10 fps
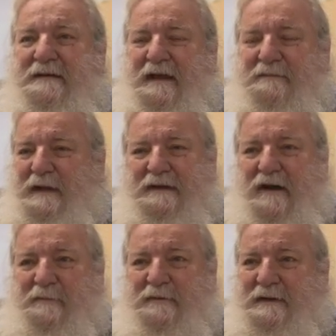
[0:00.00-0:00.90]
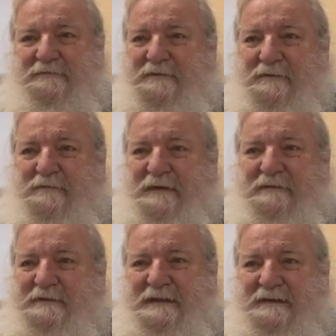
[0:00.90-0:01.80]
and may operate for another
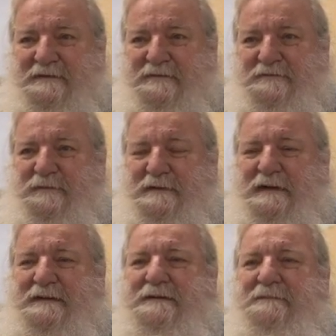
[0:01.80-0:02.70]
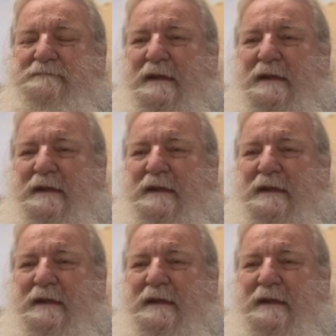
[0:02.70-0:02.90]
five or ten years, if we're lucky.